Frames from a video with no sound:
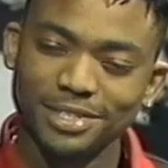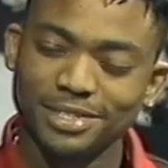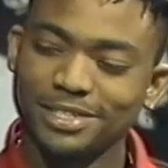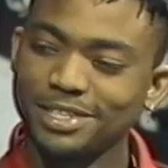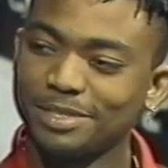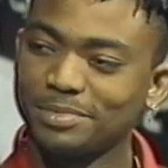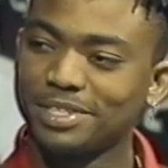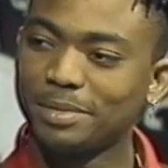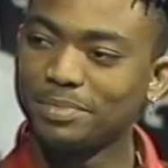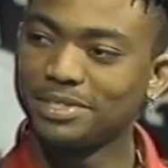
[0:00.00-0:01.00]
to take some
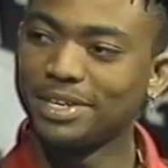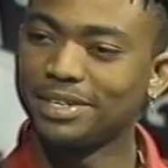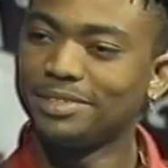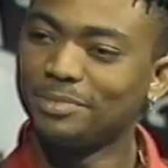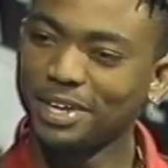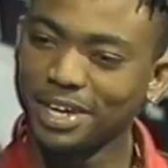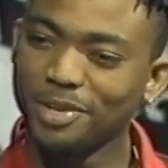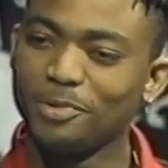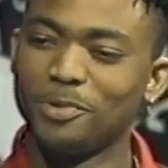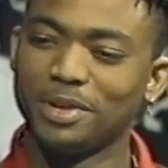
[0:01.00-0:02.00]
steps that when I
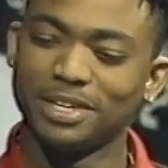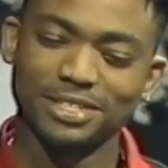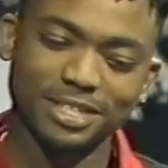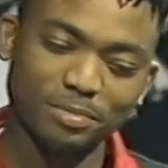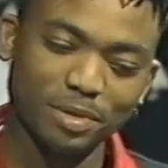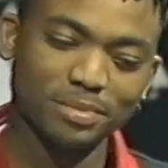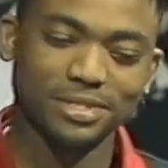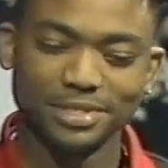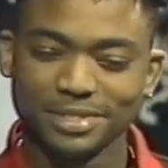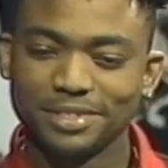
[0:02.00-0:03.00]
get old, I'll still be able
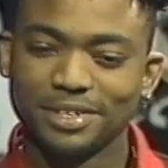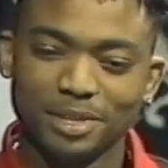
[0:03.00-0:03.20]
to